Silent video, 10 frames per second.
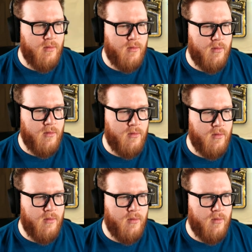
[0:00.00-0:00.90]

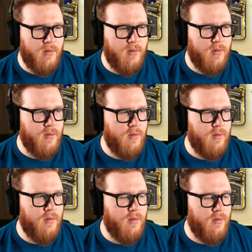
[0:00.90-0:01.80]

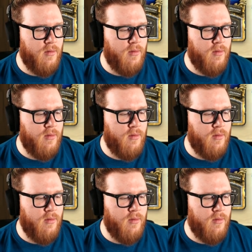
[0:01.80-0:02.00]
[no speech]